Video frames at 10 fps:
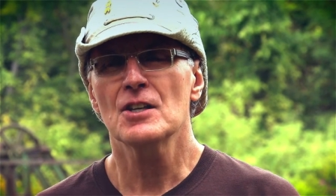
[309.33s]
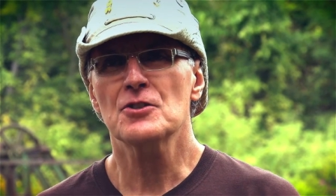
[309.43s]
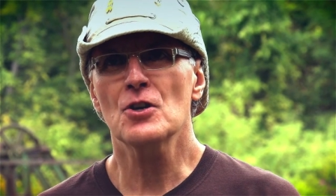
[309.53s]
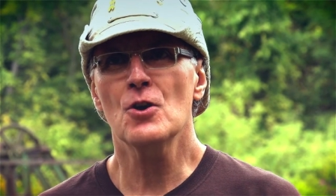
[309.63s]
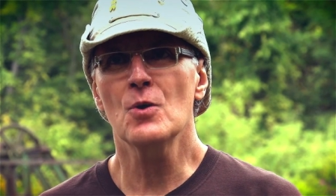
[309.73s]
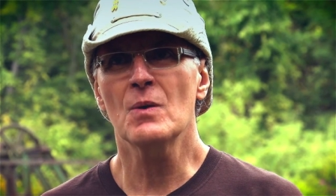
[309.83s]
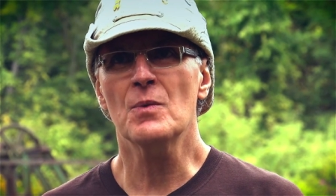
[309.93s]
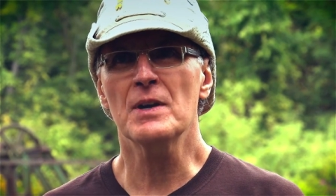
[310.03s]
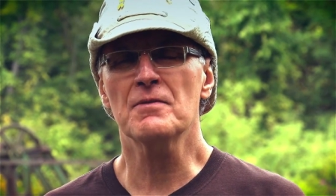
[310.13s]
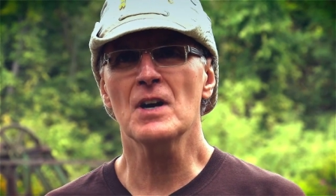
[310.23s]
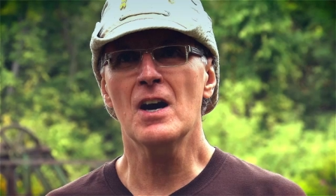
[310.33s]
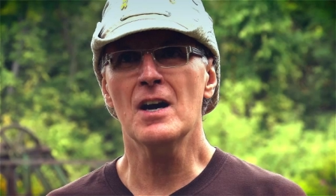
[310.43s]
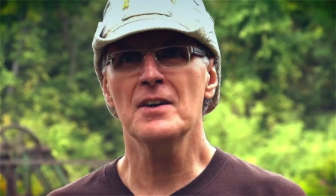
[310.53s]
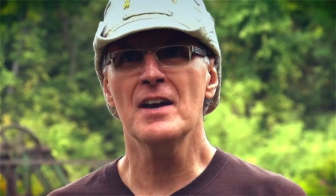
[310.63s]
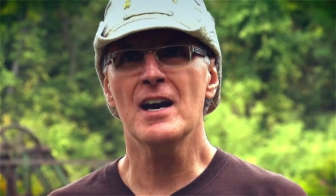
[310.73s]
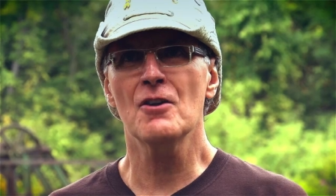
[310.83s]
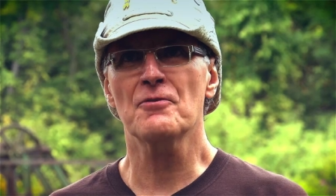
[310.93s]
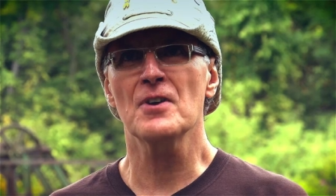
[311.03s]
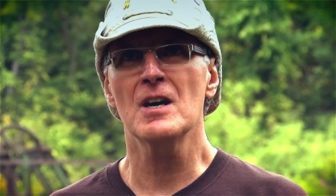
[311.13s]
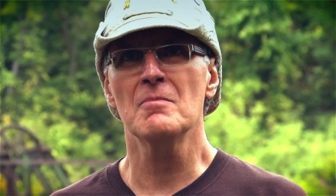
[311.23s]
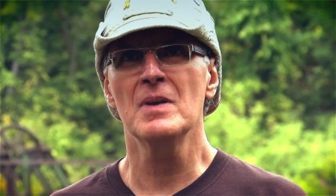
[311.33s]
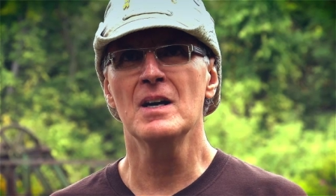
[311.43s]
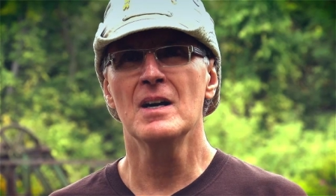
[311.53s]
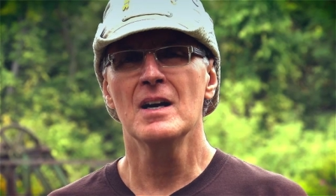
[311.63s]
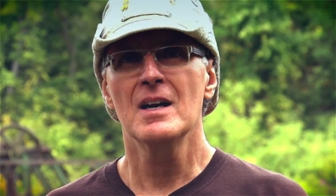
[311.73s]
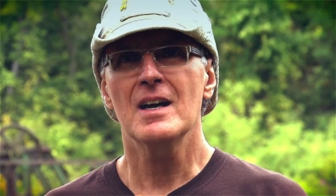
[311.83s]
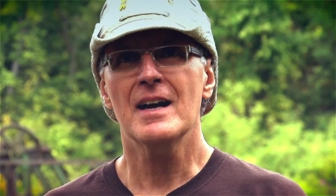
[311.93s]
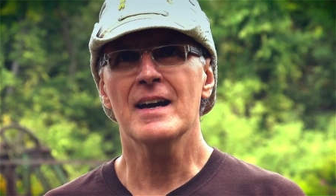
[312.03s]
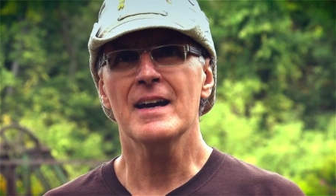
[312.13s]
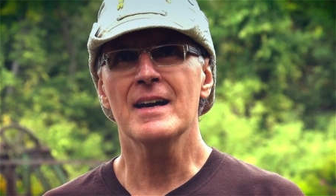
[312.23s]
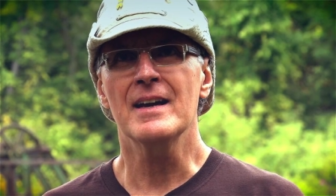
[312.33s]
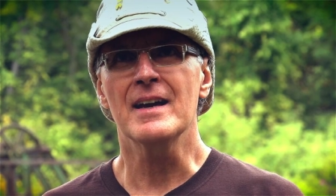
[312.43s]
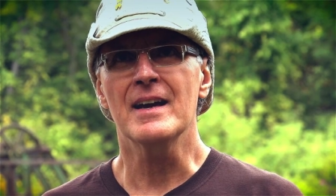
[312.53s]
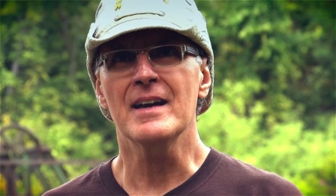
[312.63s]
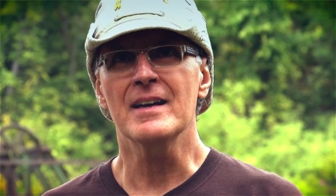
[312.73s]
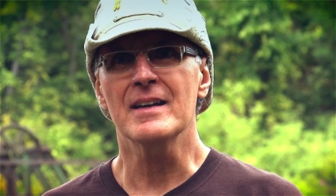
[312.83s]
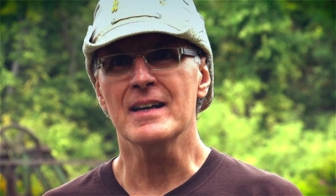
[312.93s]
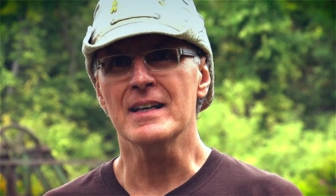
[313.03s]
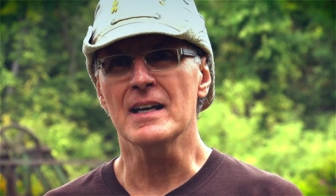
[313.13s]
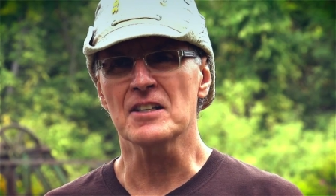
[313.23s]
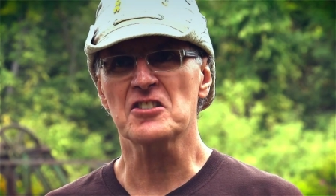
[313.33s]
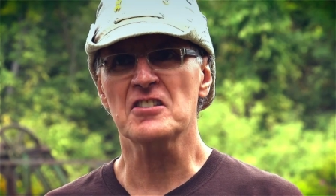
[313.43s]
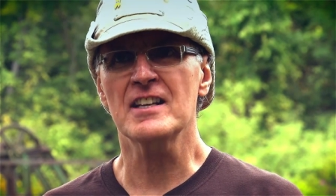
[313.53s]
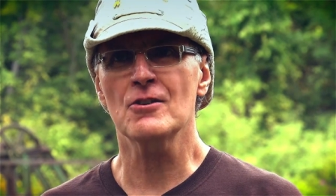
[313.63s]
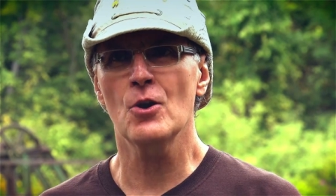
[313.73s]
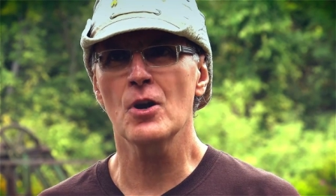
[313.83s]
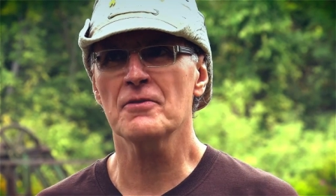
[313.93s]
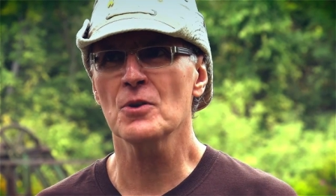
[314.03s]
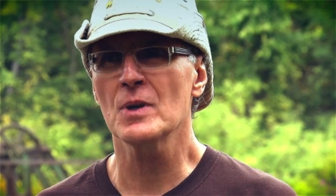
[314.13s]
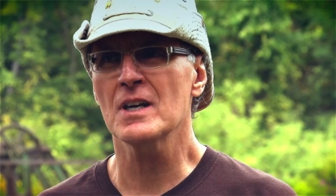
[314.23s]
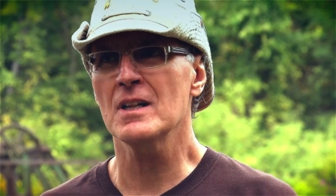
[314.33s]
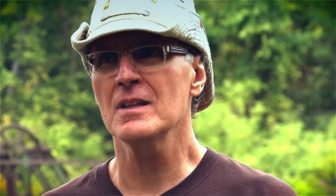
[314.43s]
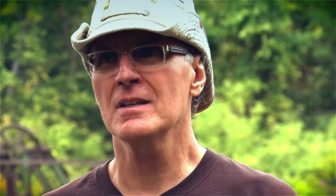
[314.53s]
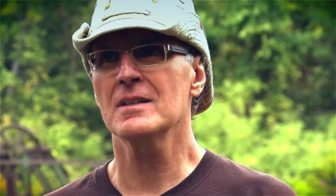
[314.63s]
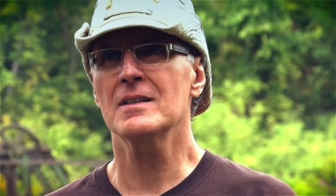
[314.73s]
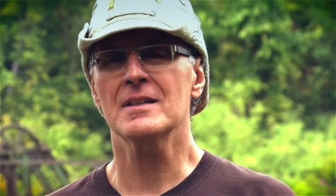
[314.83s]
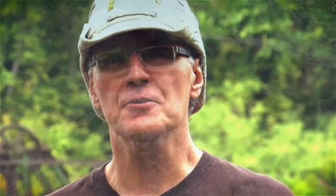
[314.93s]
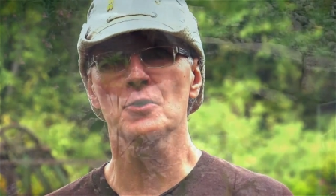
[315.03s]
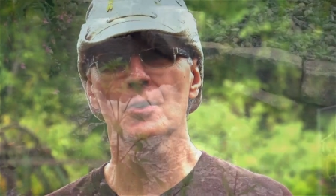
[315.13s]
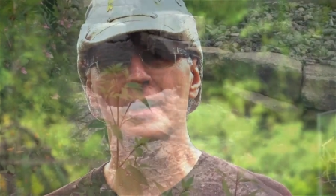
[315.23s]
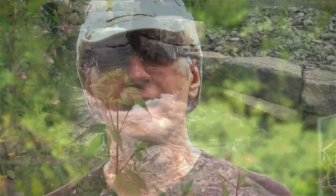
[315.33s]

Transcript: So we've gone now from a stink hole, if you will, to